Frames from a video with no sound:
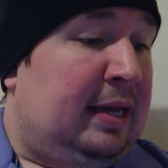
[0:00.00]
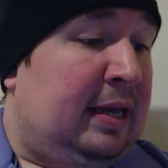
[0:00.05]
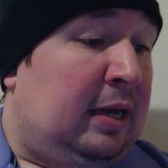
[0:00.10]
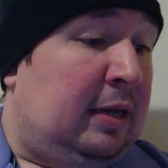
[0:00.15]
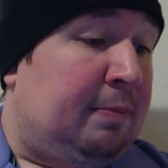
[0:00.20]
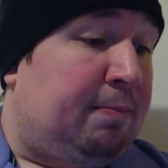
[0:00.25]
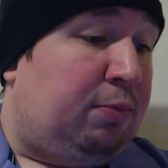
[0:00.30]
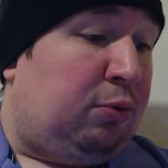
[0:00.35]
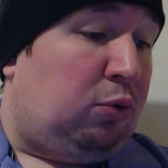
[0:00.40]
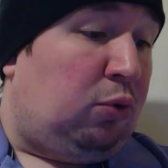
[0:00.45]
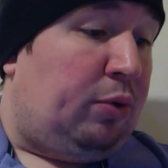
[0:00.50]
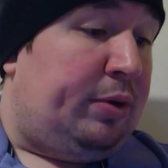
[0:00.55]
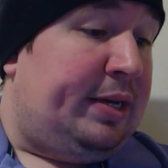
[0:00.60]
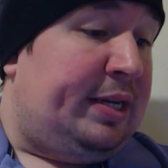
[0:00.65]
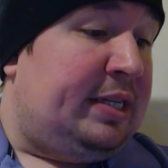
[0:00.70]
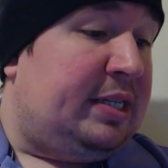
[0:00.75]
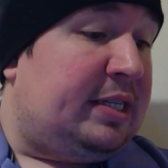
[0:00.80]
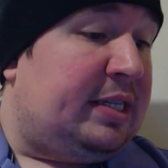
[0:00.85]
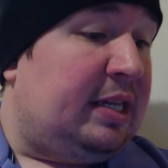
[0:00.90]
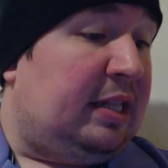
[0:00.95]

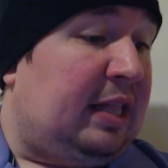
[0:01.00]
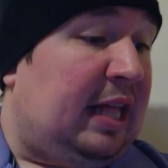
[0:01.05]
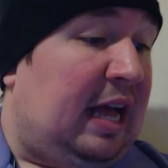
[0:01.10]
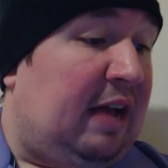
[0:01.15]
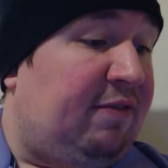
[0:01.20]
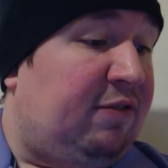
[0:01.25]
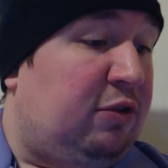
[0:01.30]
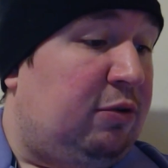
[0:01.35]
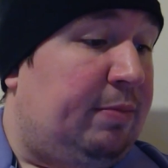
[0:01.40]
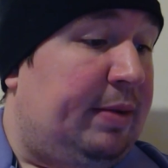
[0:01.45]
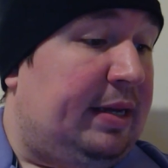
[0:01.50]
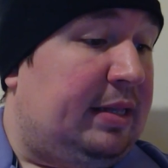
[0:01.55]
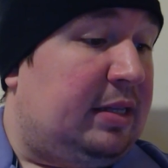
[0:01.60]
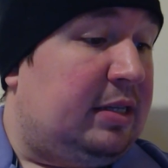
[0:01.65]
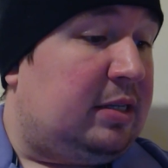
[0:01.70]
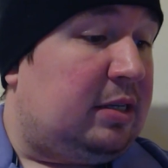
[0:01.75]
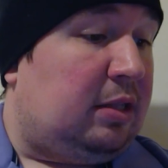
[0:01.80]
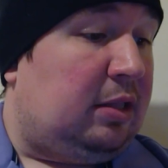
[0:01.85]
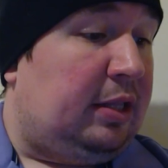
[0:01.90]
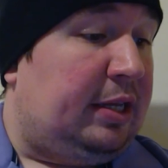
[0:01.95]
employees still have to make
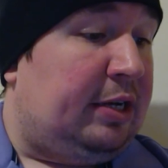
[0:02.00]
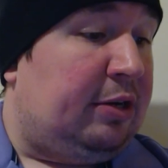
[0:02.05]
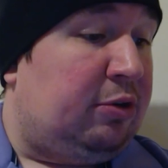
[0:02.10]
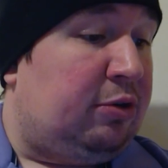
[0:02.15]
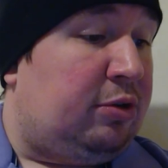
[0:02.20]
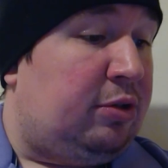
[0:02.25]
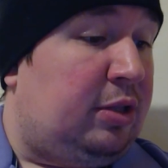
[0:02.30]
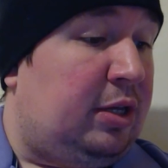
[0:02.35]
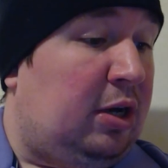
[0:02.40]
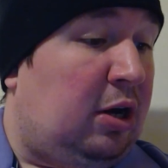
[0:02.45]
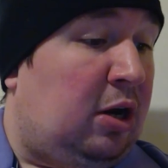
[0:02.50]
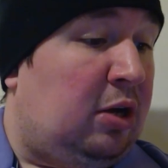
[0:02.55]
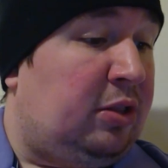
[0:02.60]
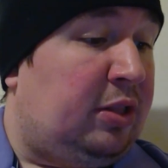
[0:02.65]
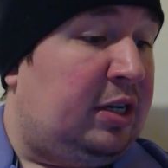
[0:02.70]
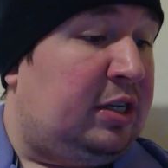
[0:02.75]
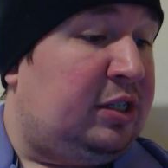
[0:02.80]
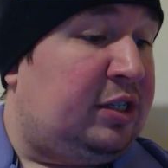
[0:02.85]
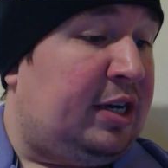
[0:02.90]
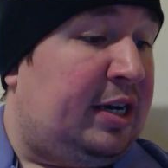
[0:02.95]
this clear to the
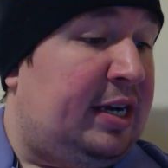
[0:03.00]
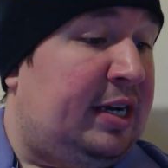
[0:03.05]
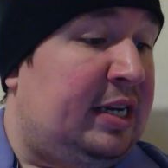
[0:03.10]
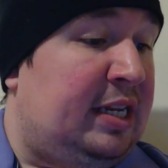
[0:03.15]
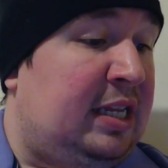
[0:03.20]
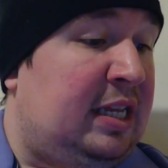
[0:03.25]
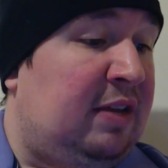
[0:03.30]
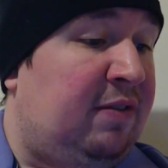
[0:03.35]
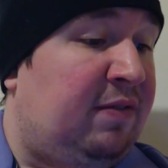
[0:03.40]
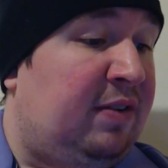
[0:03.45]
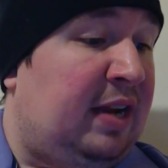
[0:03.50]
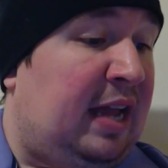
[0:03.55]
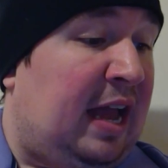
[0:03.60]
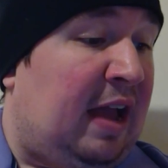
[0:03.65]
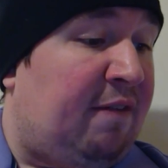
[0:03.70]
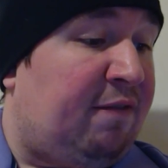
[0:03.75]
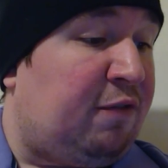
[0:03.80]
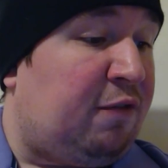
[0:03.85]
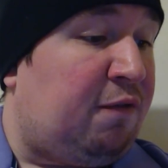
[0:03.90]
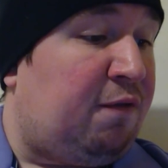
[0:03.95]
online giant even
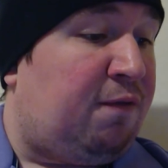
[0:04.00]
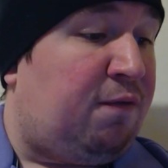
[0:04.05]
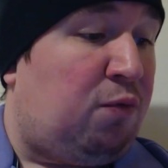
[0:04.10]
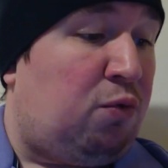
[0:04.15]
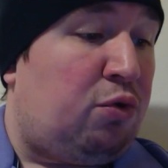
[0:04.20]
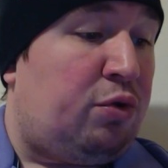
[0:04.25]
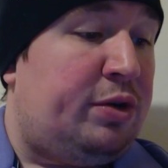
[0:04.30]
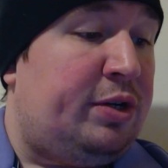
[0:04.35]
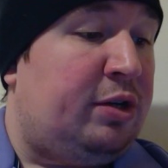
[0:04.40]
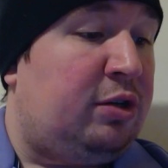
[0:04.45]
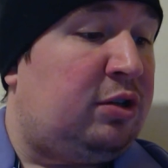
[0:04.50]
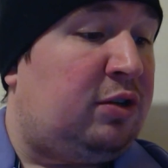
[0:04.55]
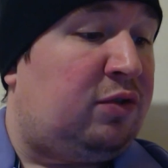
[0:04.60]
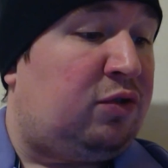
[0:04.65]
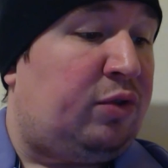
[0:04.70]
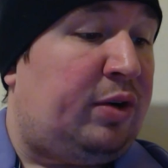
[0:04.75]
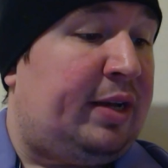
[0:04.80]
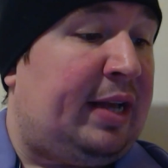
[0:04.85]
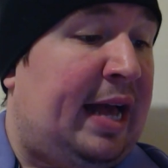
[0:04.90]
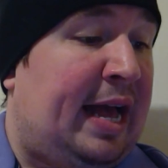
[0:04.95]
after four years of
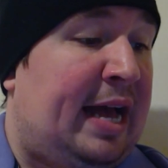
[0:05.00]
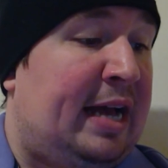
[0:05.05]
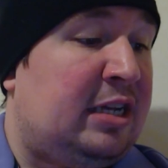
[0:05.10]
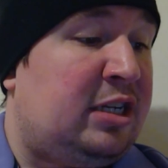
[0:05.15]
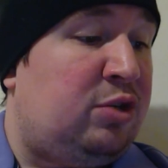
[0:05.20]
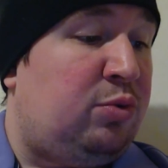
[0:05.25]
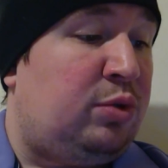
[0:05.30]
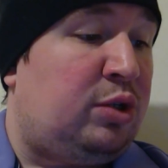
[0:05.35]
strike action,